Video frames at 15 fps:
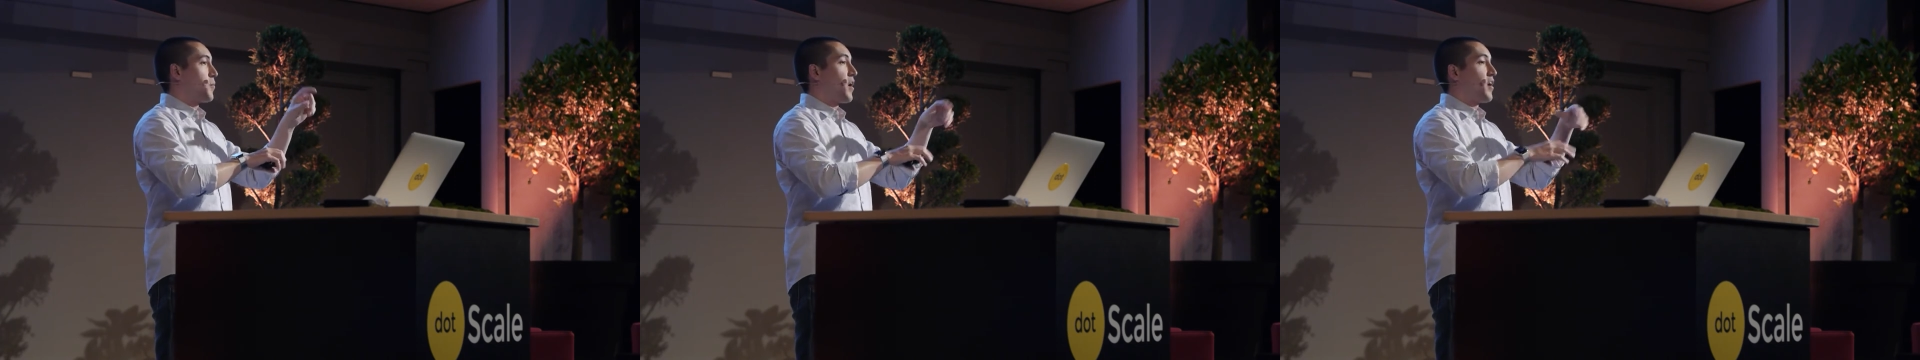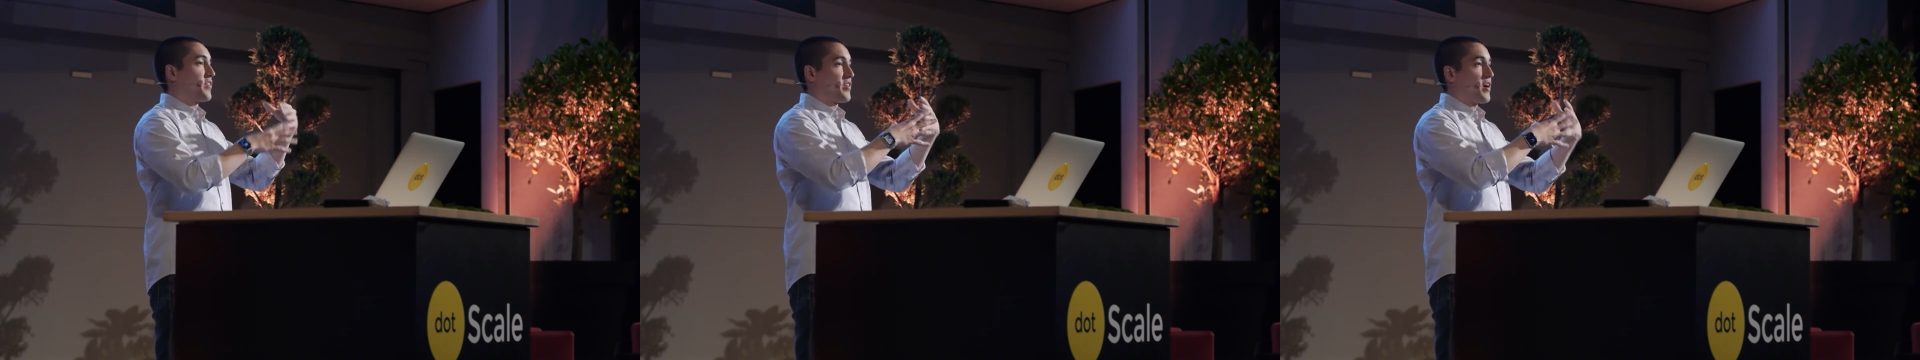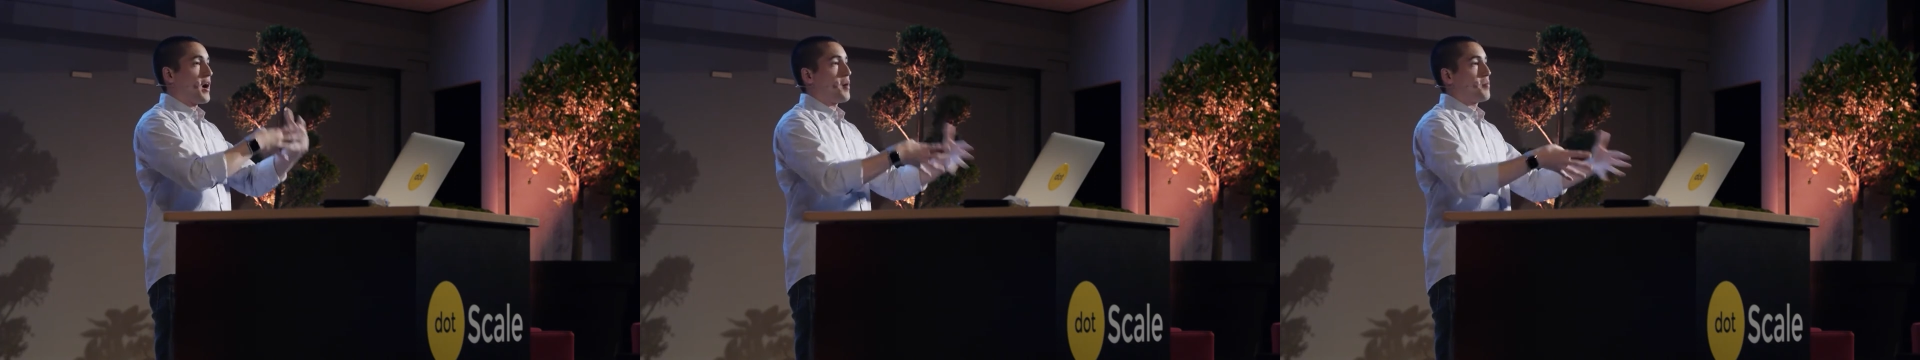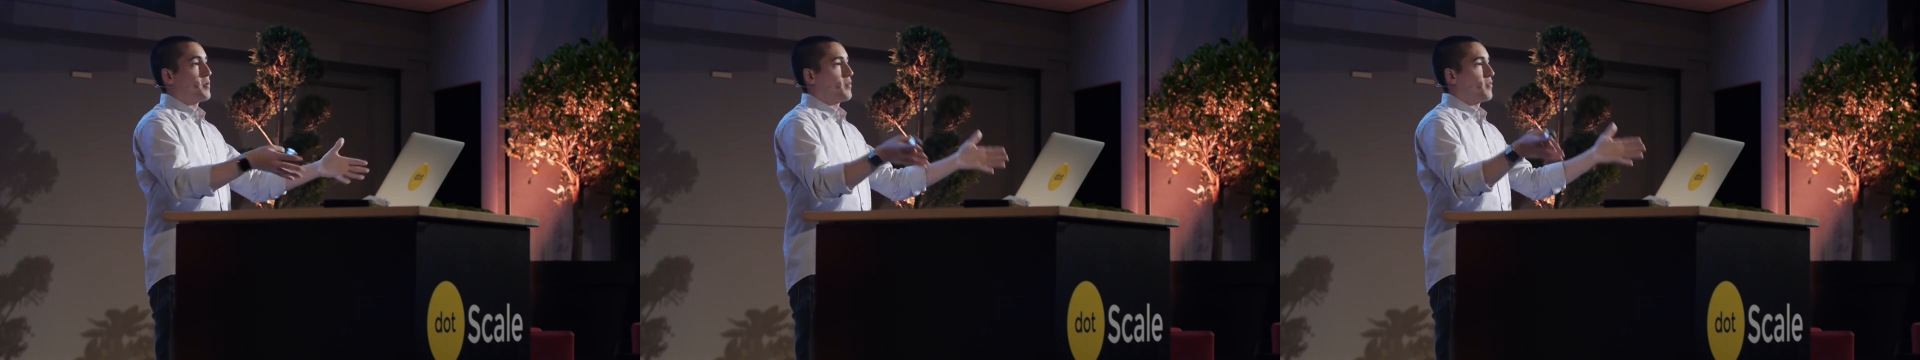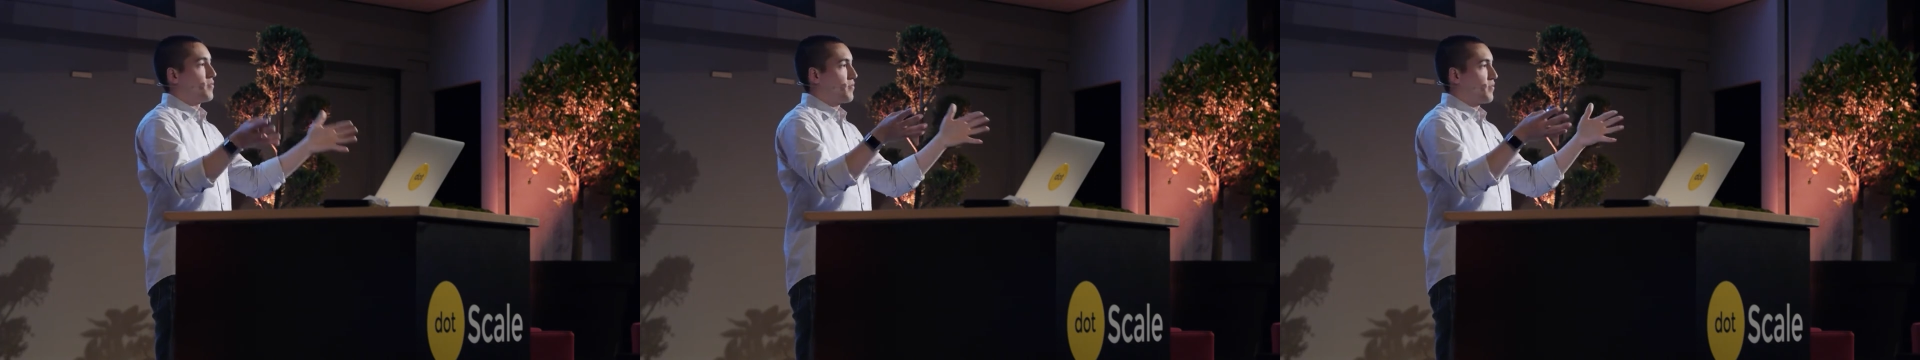on top
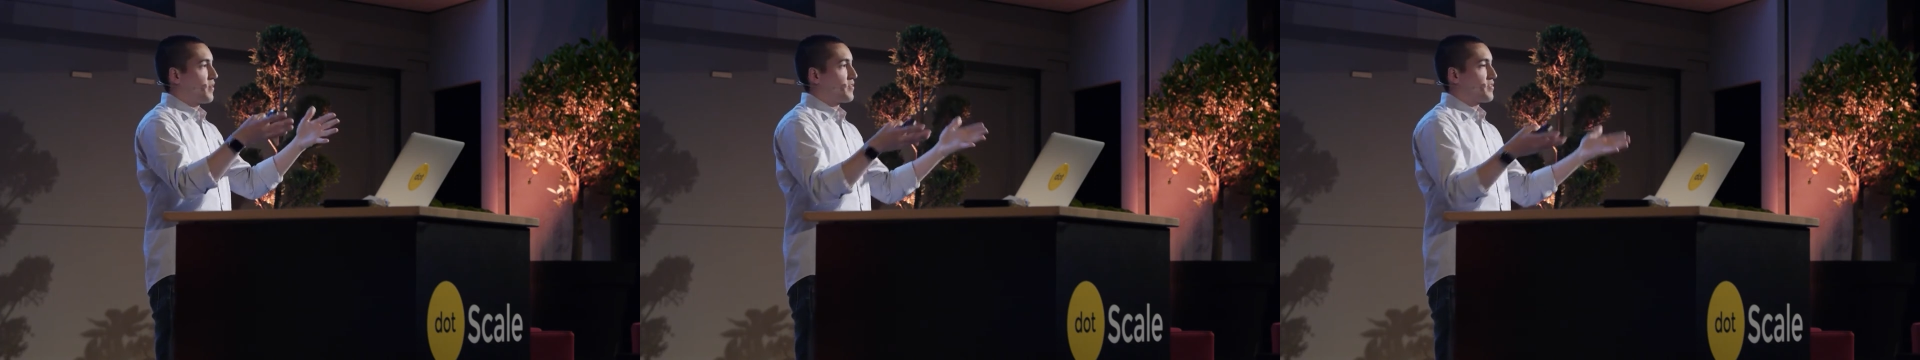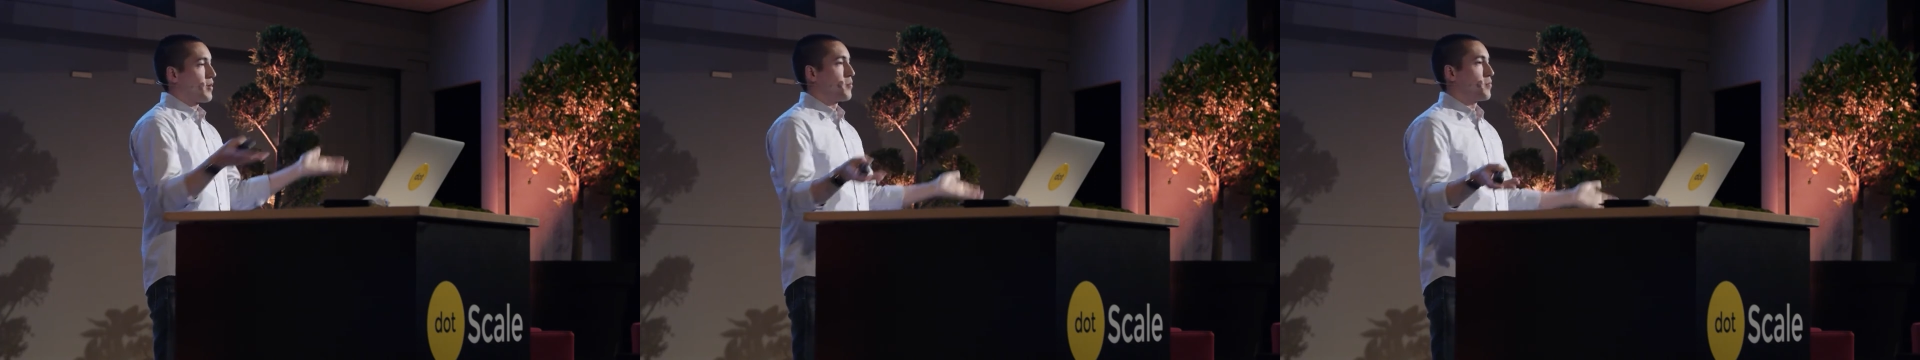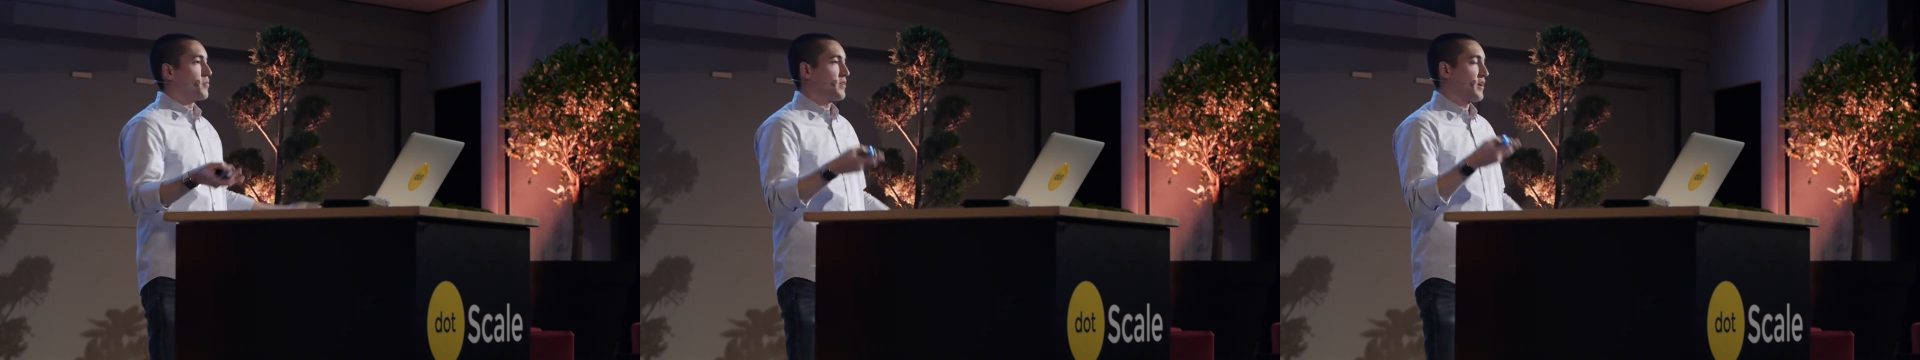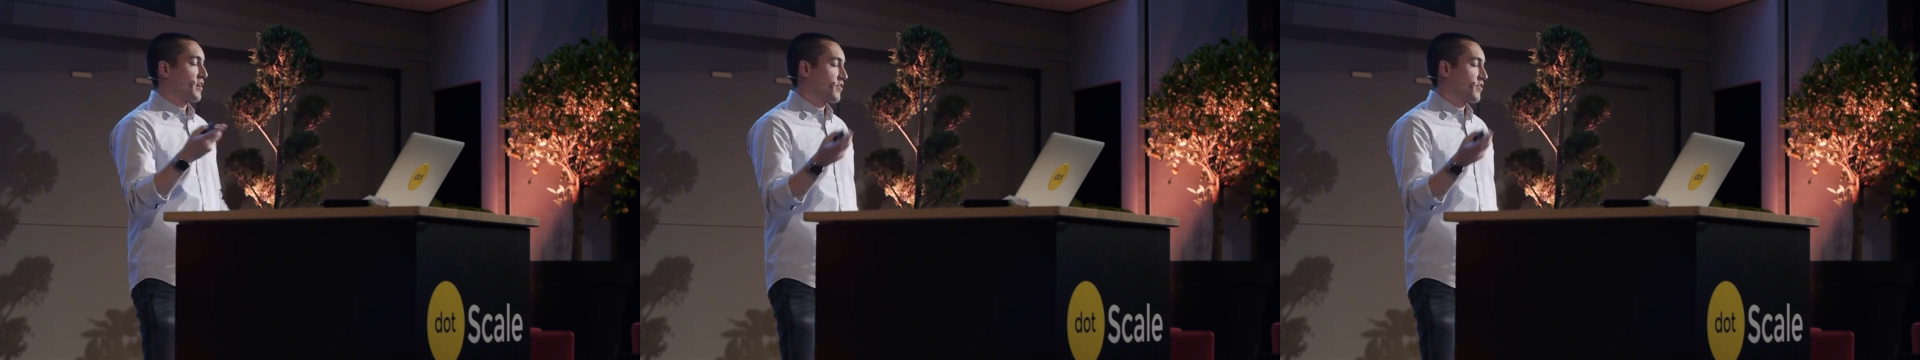of some data